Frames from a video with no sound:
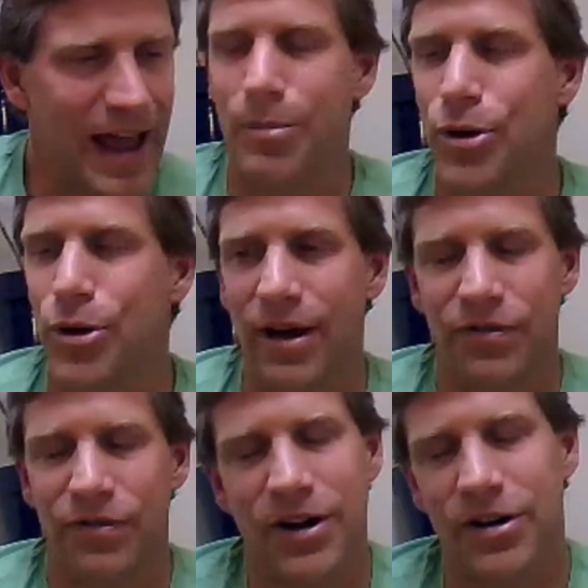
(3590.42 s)
most
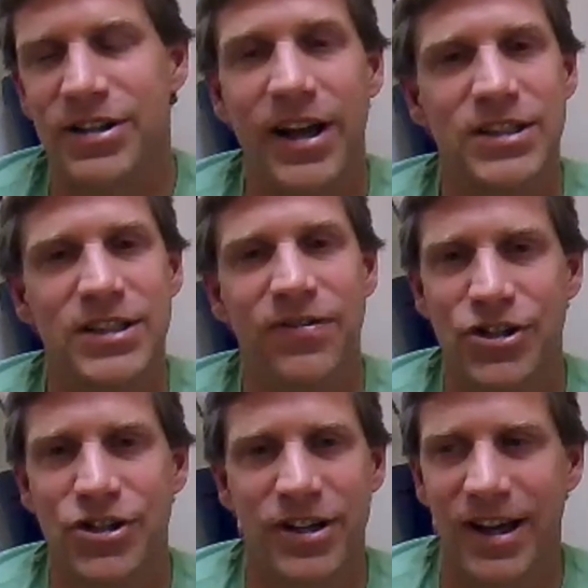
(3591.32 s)
out there science
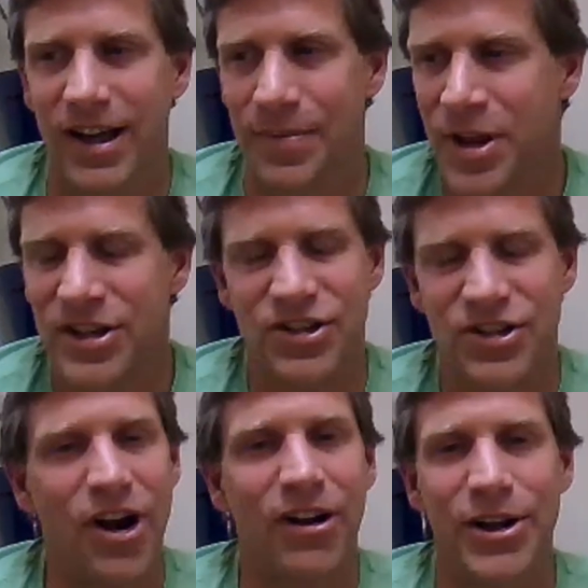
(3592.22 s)
fiction uh,
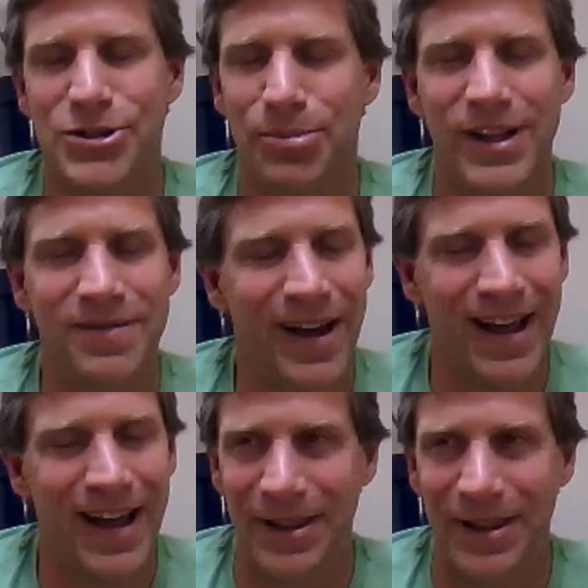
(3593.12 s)
scenarios, and believe me, I
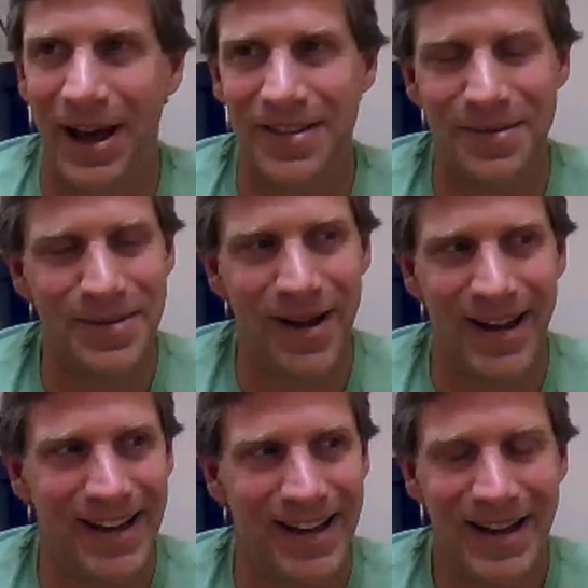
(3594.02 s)
have a lot of them in
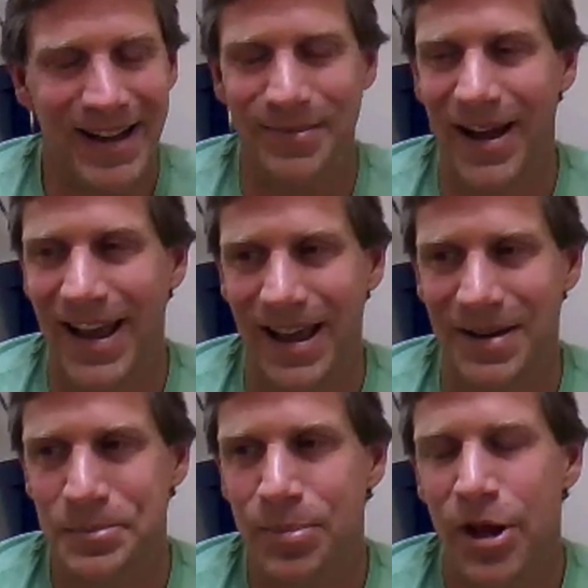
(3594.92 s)
my in my
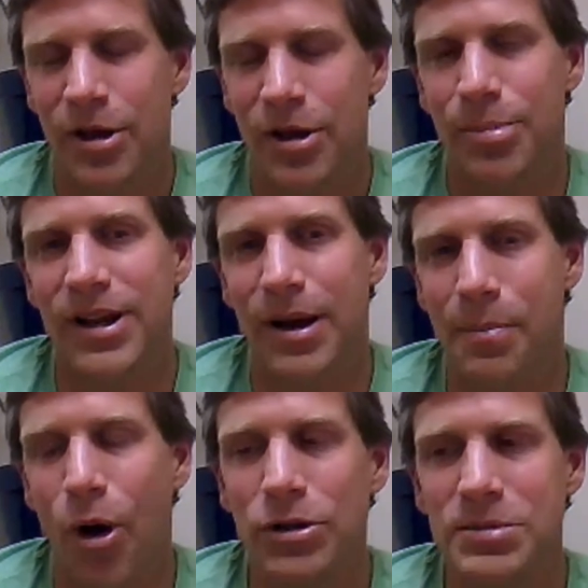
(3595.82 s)
head. But
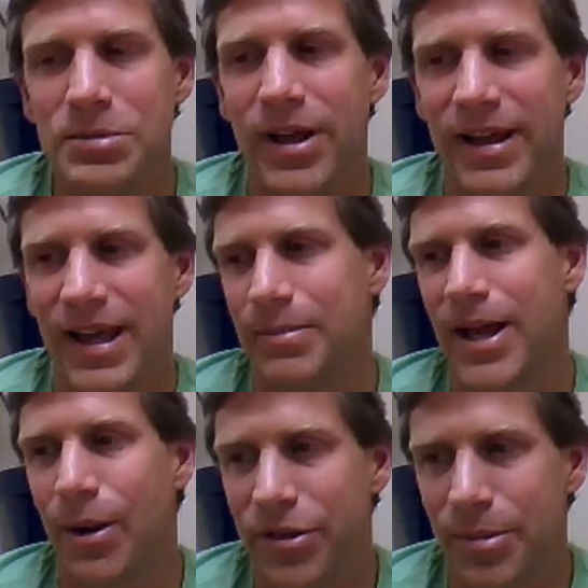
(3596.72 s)
um, ultimately, I came
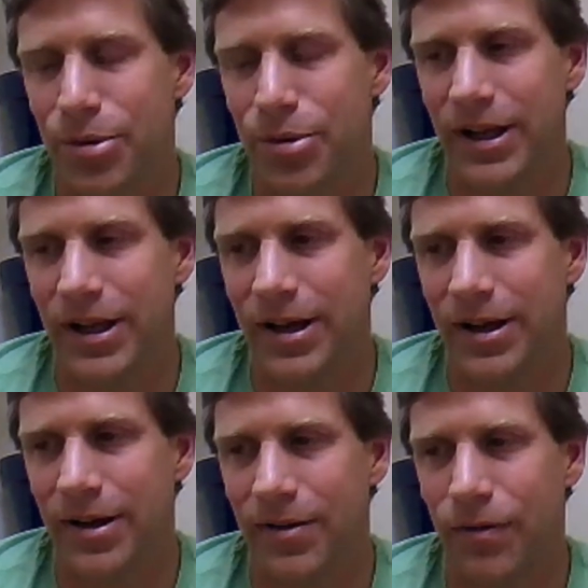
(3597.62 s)
down with a pretty
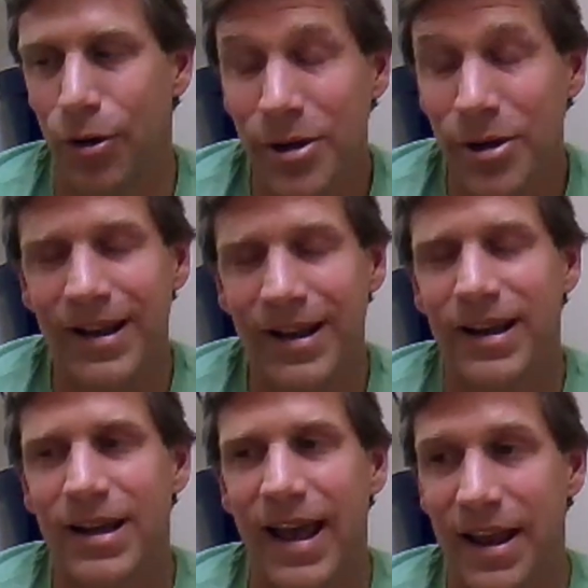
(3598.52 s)
uh,
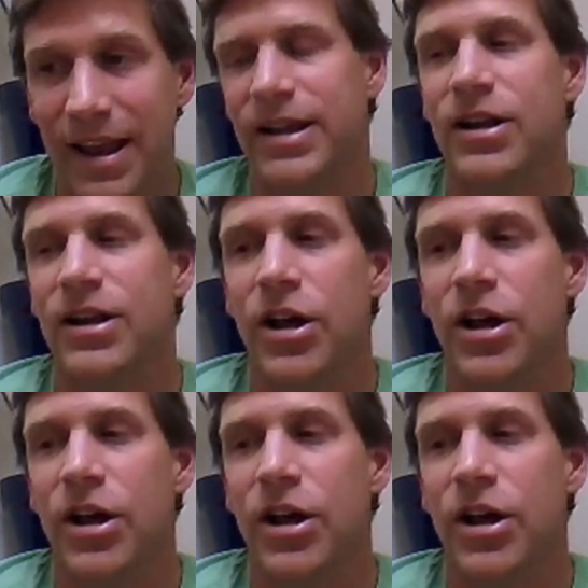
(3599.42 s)
formulaic ending,